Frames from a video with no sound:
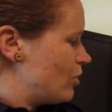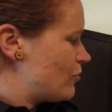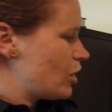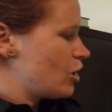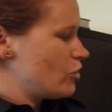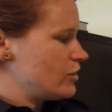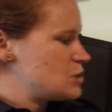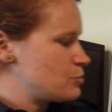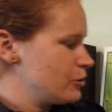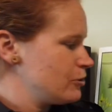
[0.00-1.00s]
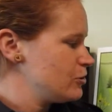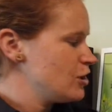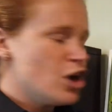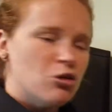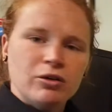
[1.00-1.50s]
we've got all these
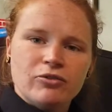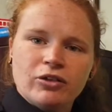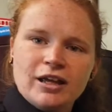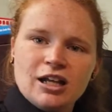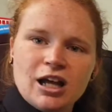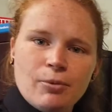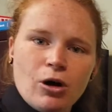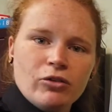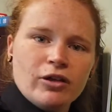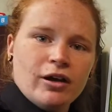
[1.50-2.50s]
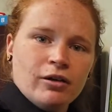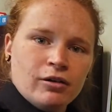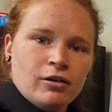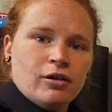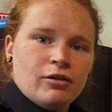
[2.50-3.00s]
pruned, we've cleaned up all the
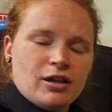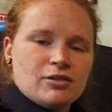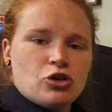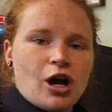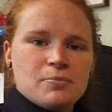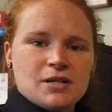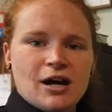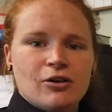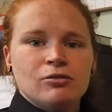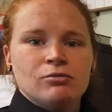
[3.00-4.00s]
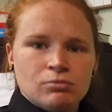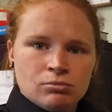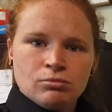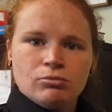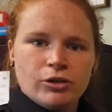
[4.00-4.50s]
drop down,
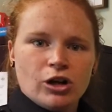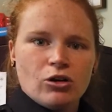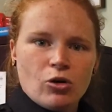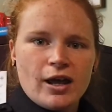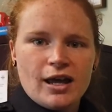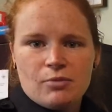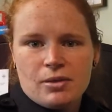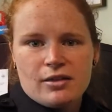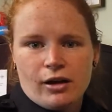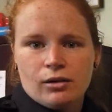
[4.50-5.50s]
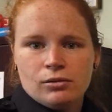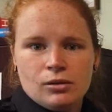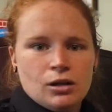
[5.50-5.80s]
they're okay to be there.